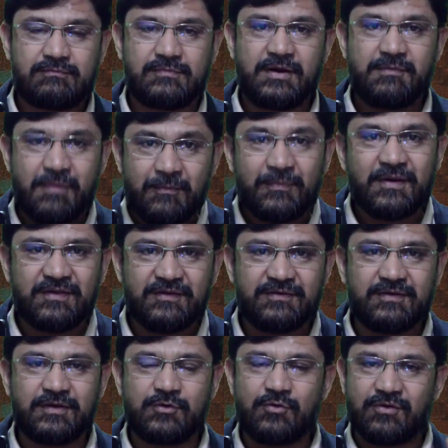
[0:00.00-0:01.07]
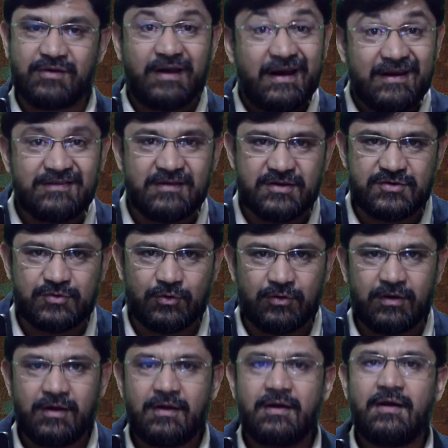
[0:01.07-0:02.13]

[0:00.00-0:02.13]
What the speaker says: Remember this, and your grade is ensured.